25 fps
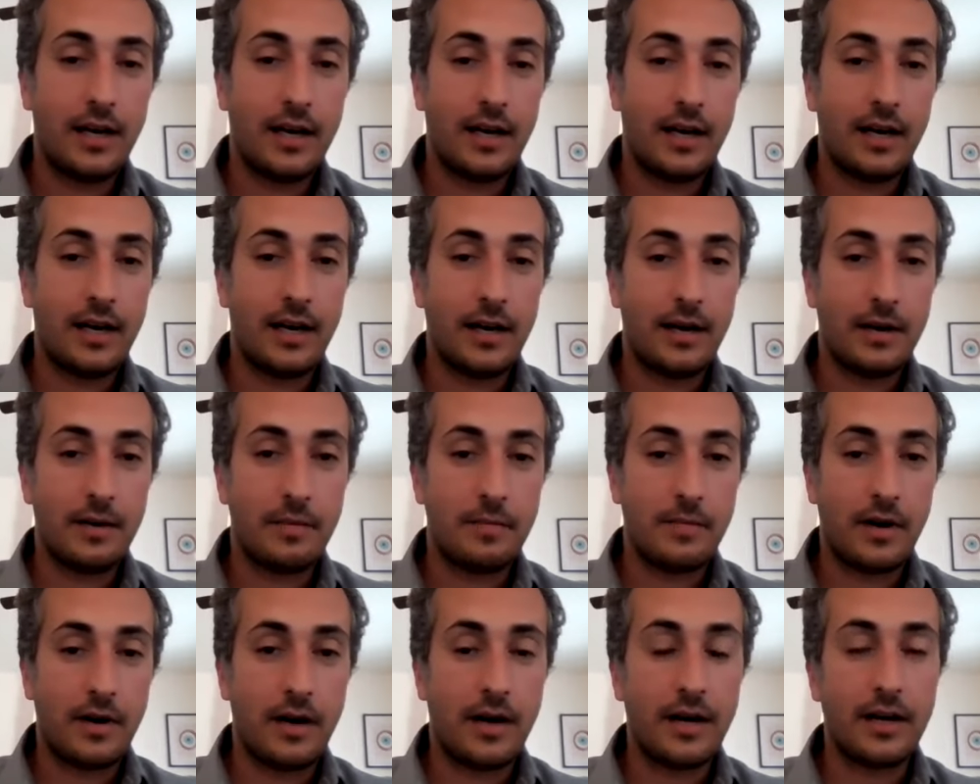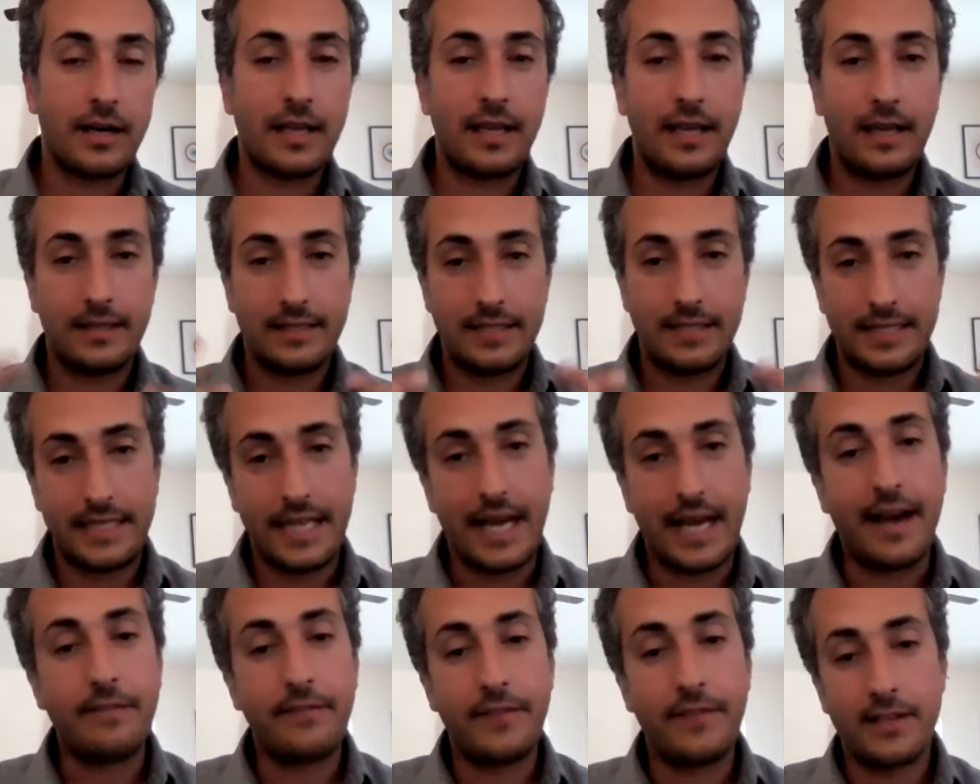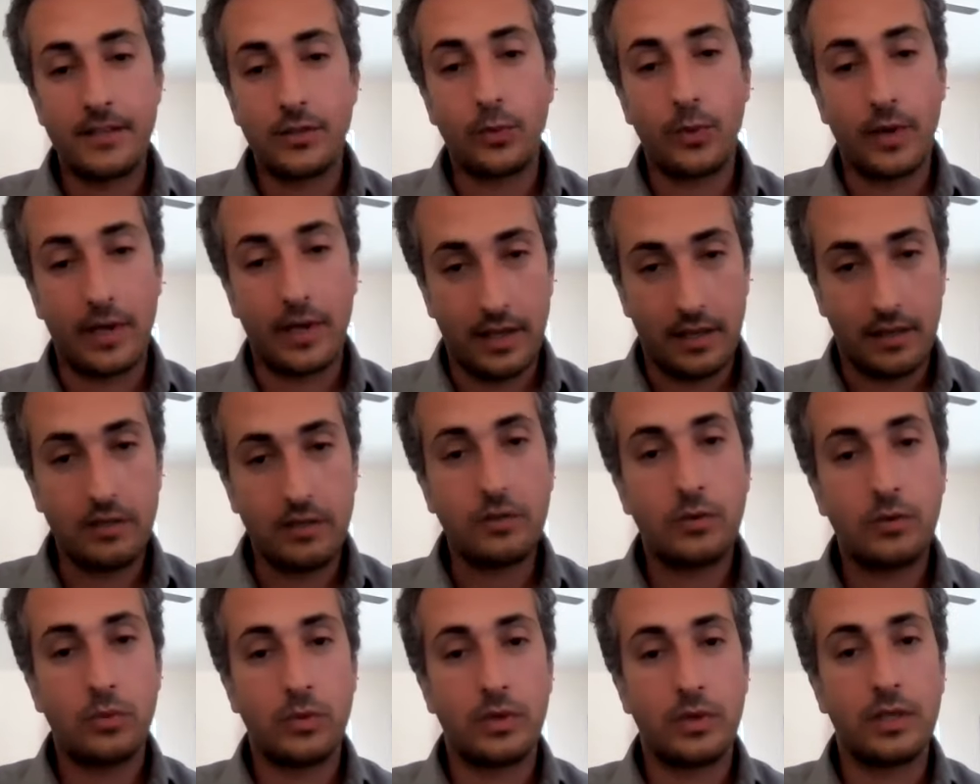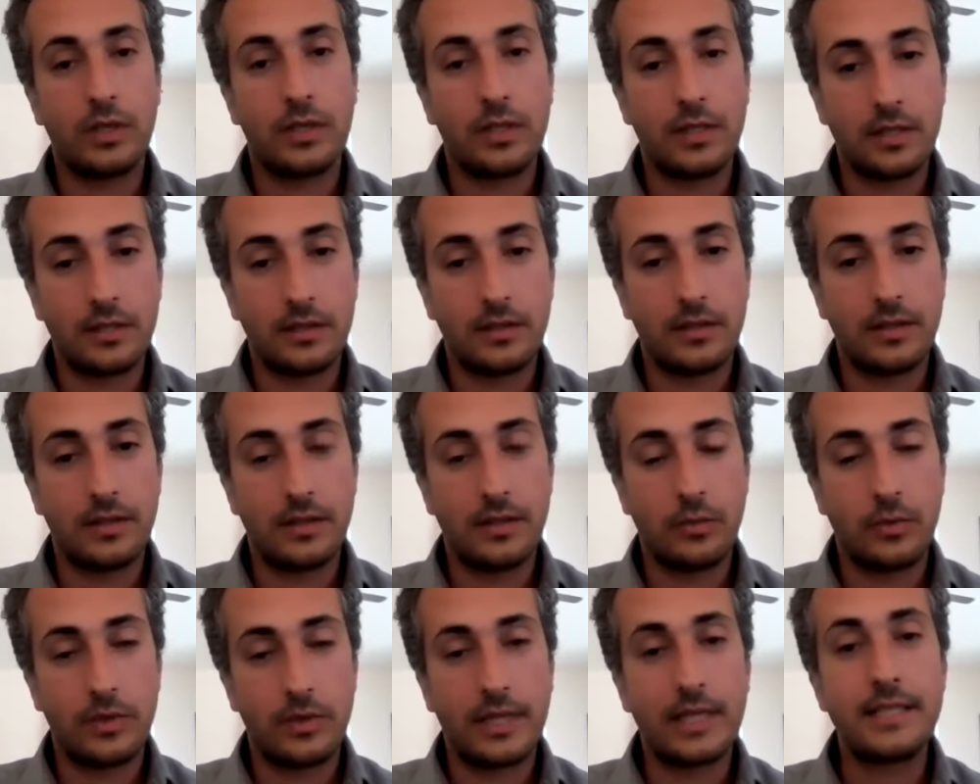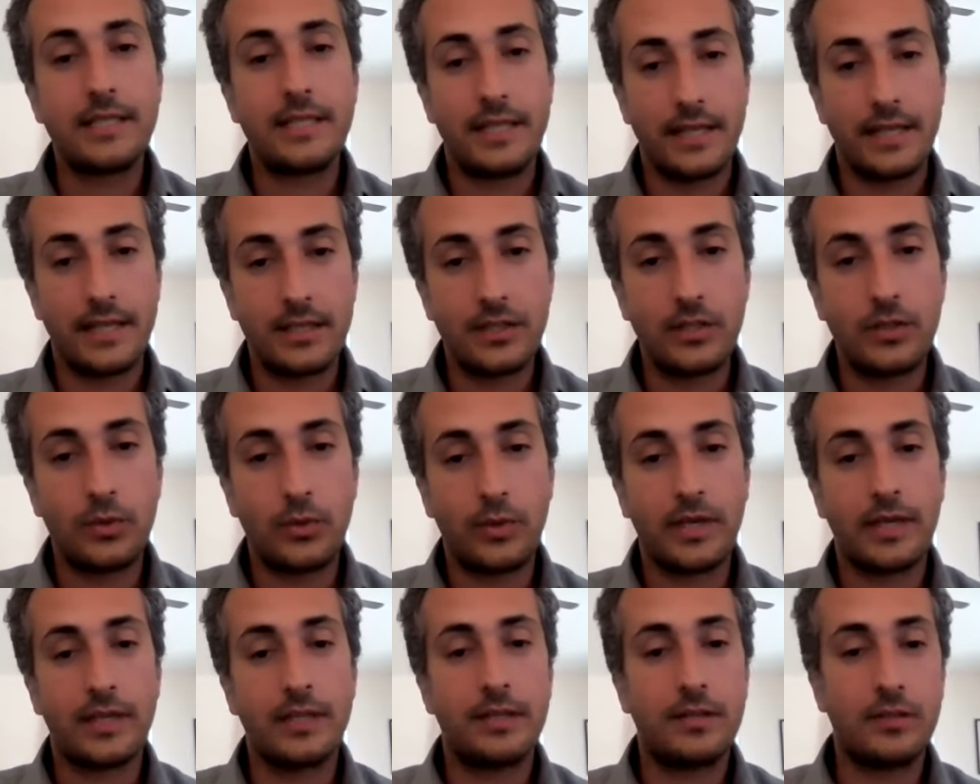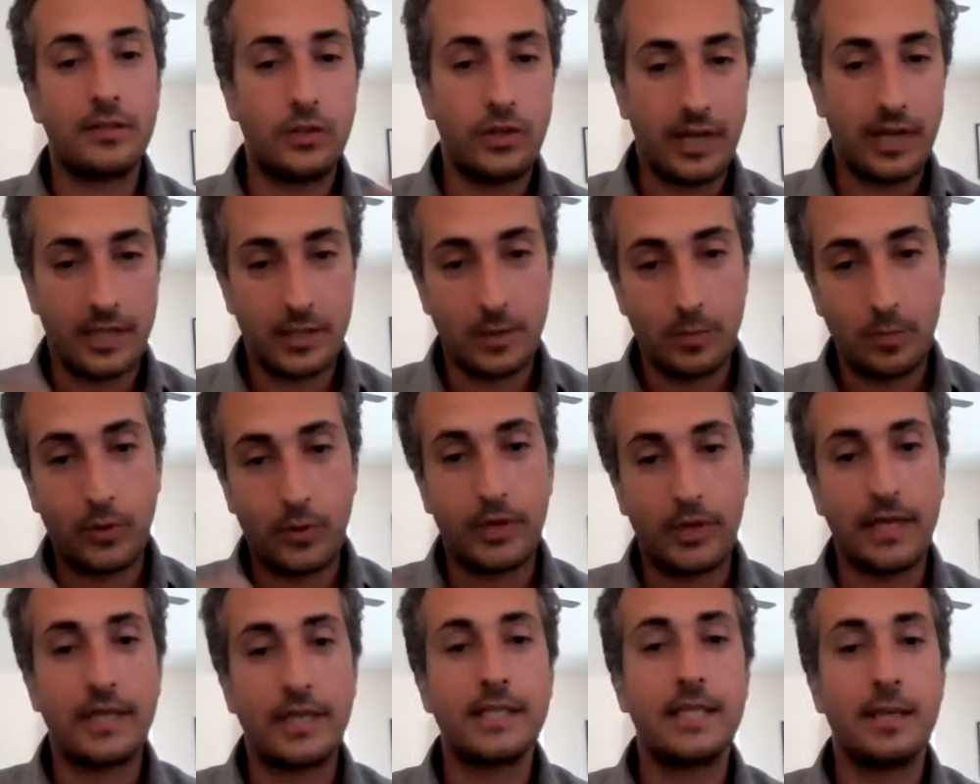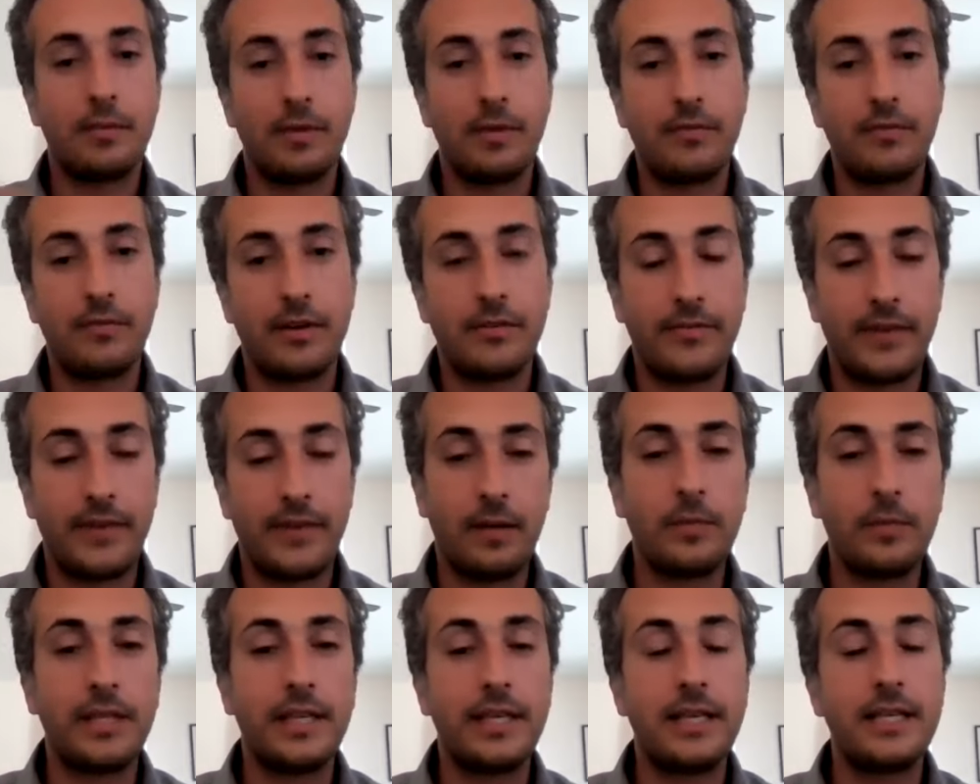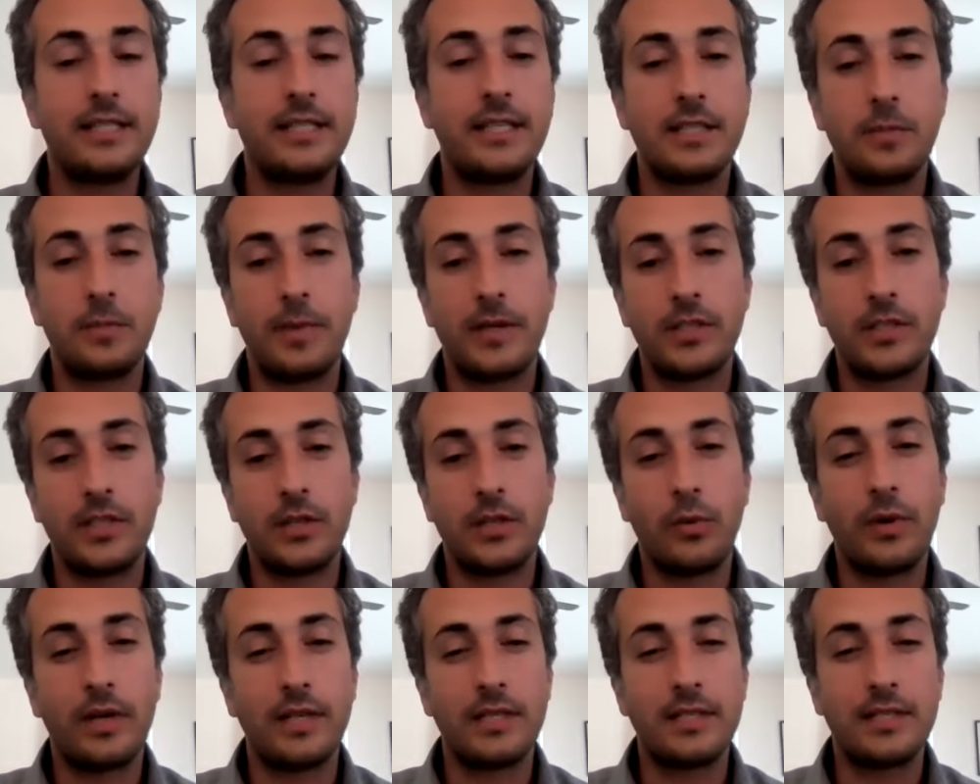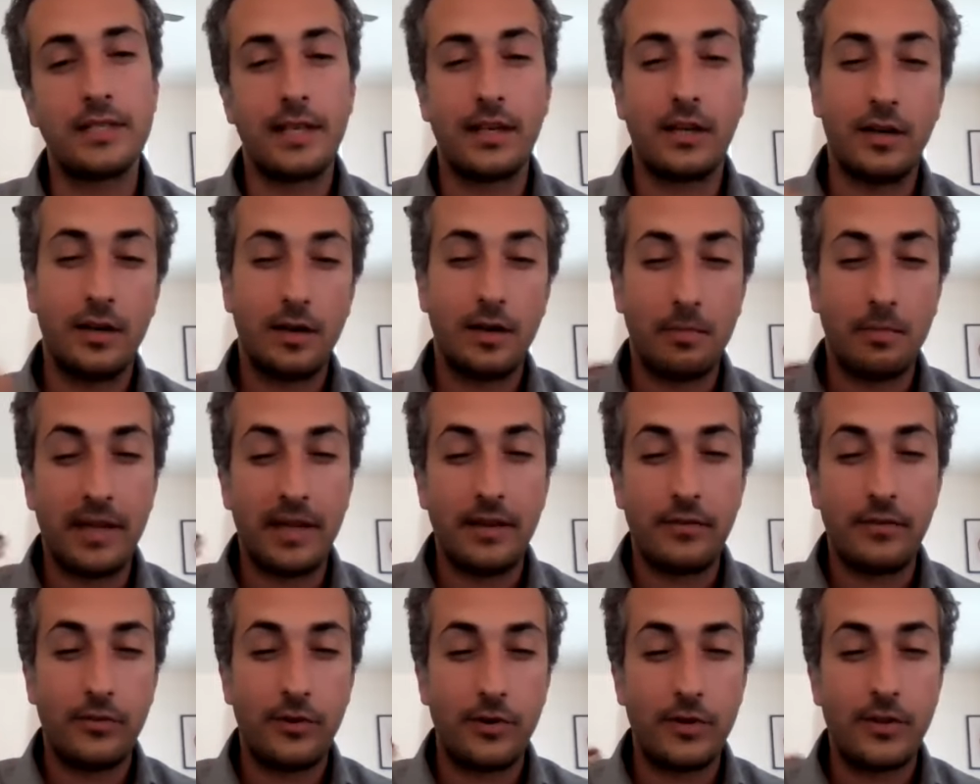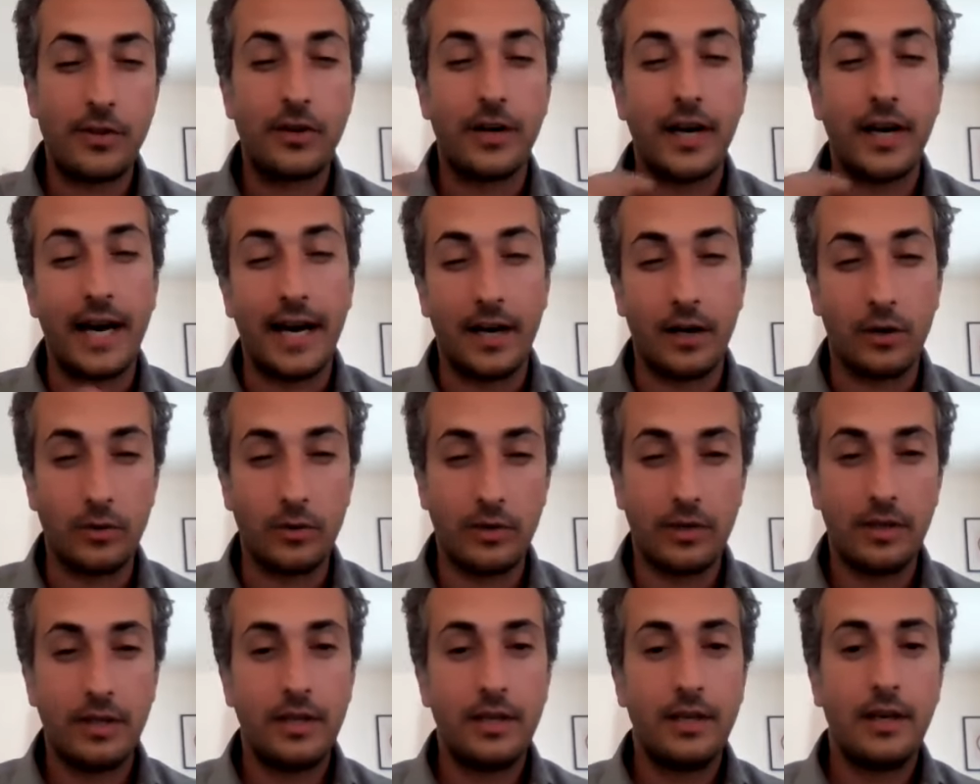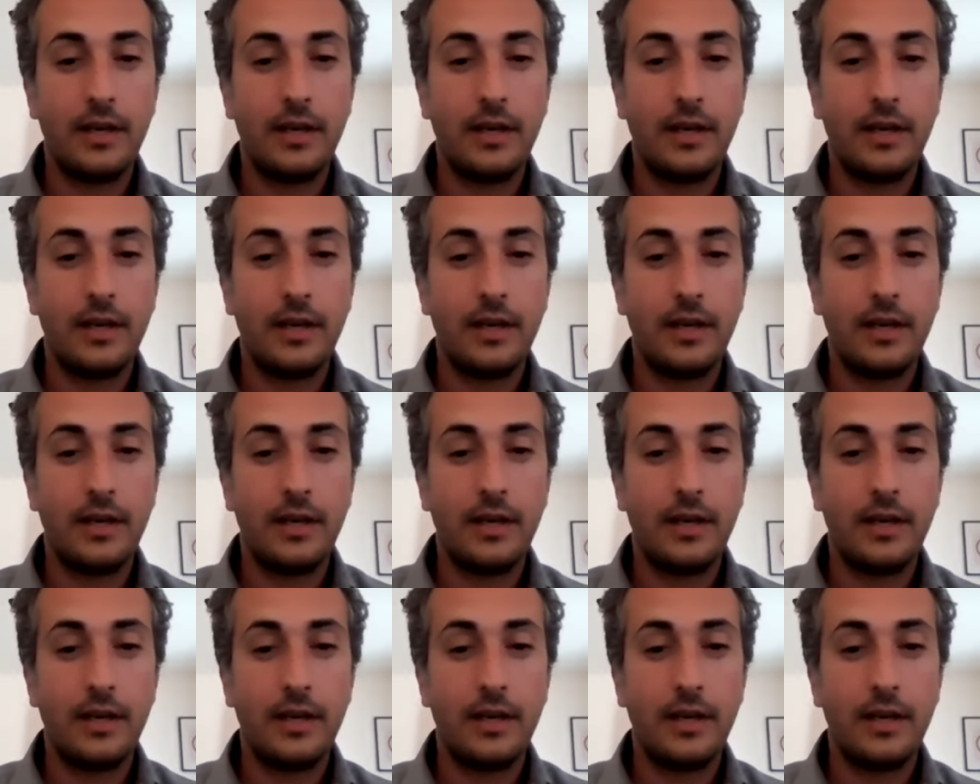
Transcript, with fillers: Um, our staff as well will will assist with transporting some of our families, especially ones that are a bit further out